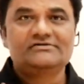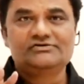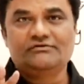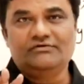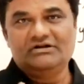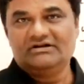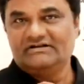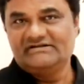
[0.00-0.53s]

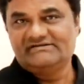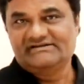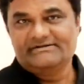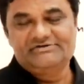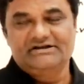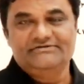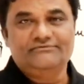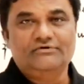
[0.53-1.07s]
So what are the
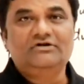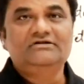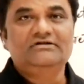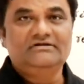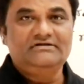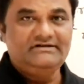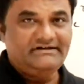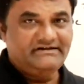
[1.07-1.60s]
steps
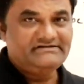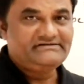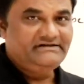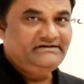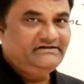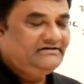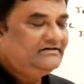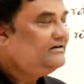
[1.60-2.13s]
involved? Let us
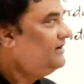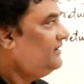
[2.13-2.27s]
see.